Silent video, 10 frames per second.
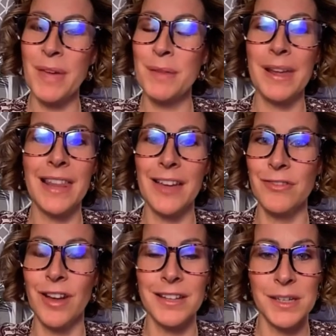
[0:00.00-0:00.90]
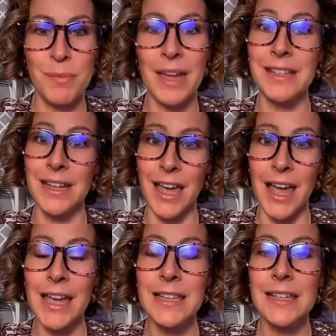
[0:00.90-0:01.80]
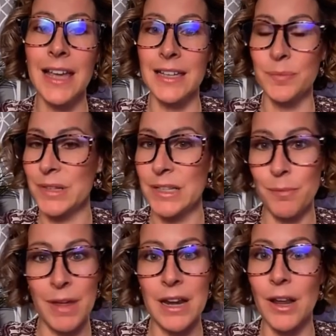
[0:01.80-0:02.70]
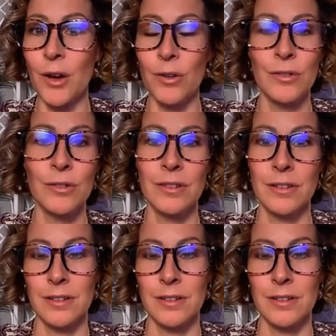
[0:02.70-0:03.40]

to men, my love. Not to men. To guys, yes, but to men, no.